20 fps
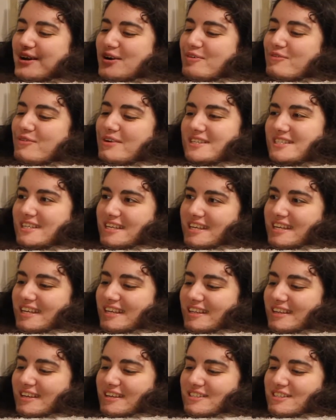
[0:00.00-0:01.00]

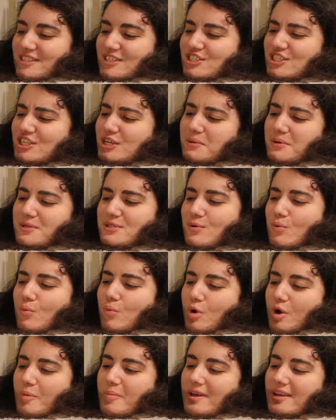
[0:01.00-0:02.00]
Ridiculous. She was a
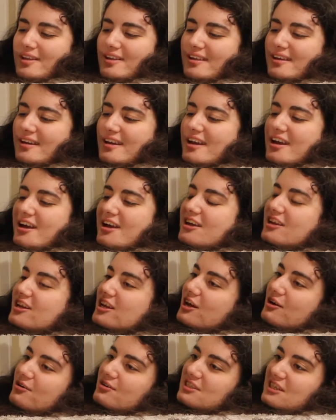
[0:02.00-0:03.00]
woman,
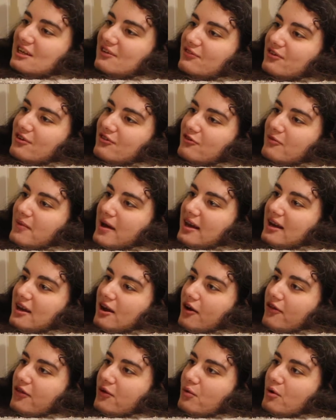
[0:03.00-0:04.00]
no different from any
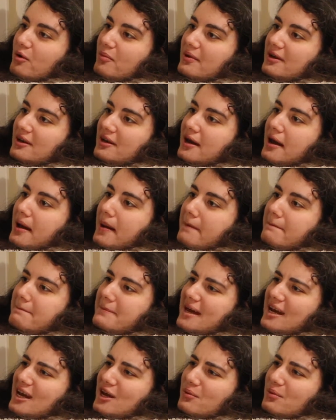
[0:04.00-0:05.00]
other woman.
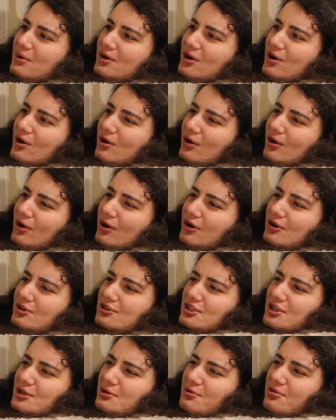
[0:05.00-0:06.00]
Many would call her
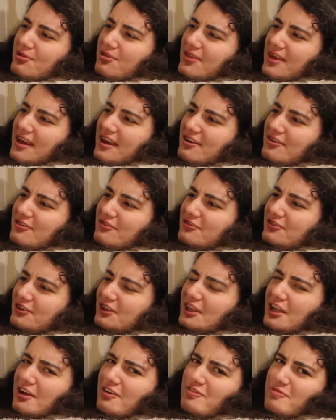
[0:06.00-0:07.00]
too thin for
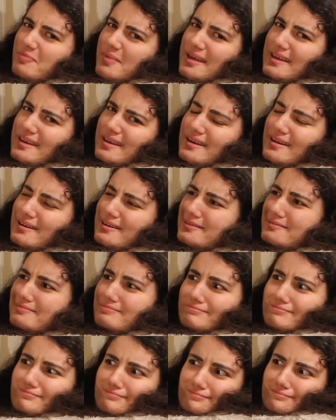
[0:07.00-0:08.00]
lovemaking.
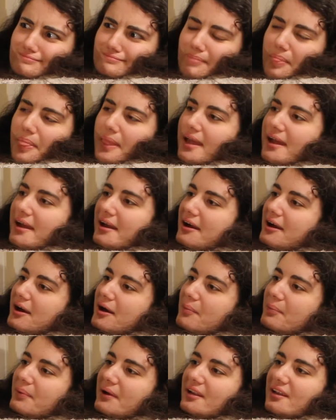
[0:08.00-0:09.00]

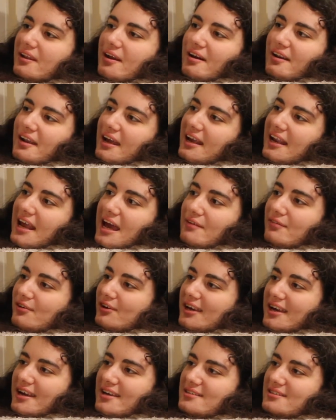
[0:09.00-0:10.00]
But none had ever
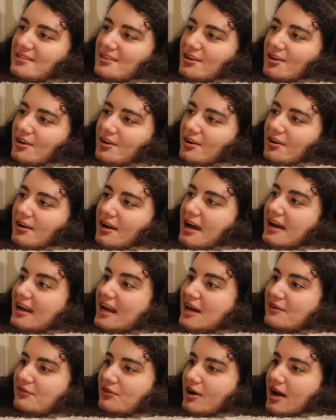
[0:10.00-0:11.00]
kissed her, had
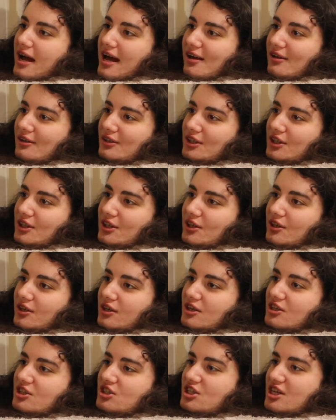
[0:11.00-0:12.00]
ever held her.
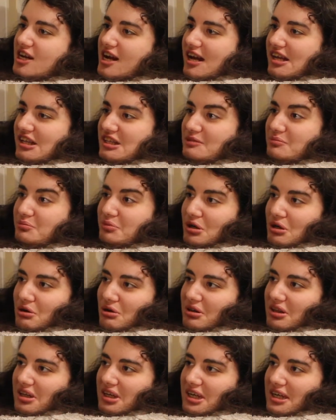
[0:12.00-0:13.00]
Chance
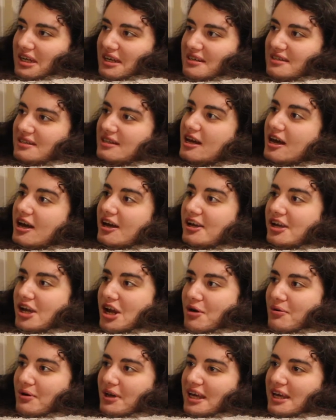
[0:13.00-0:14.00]
broke the kiss,
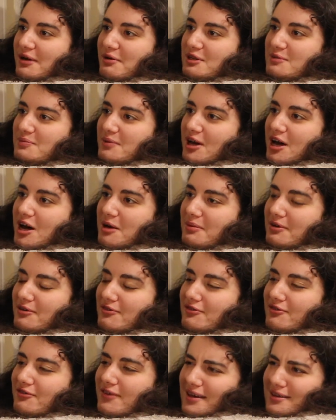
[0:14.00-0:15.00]
knowing he was becoming
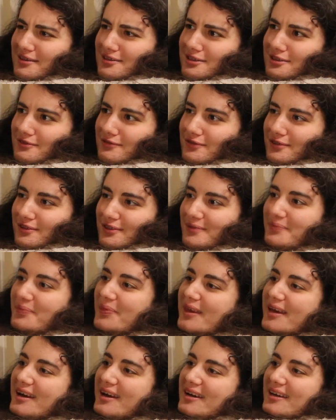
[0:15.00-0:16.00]
fanciful.
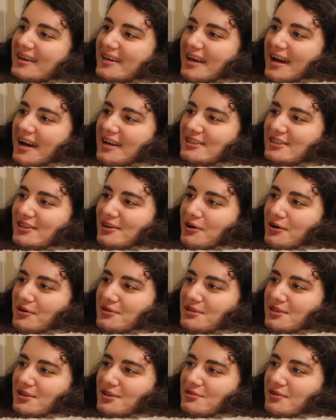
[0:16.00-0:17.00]
He had to
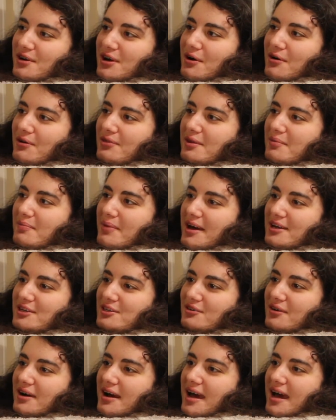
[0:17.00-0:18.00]
concentrate on the
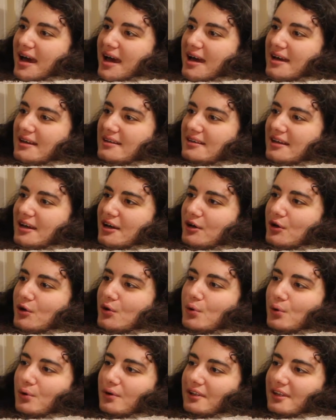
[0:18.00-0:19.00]
matter at hand and
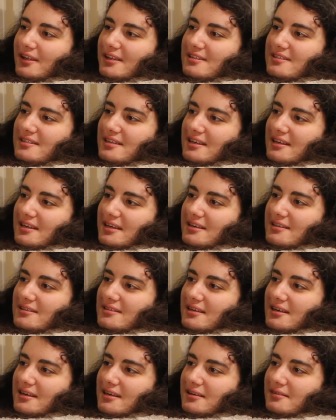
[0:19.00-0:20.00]
Cortland's
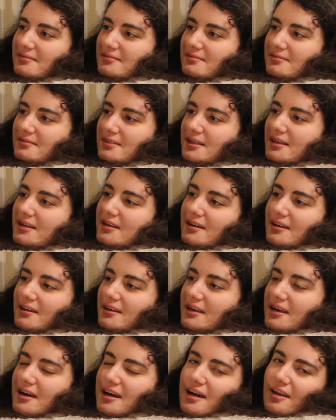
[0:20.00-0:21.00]
idiocy.
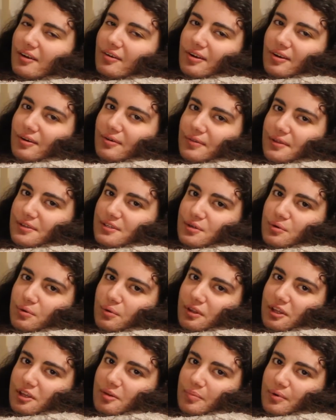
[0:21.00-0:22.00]
Yeah, I don't know who this
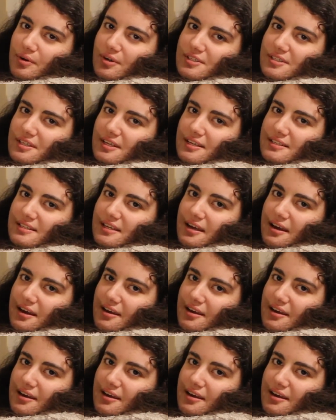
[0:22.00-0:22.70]
Cortland person is yet.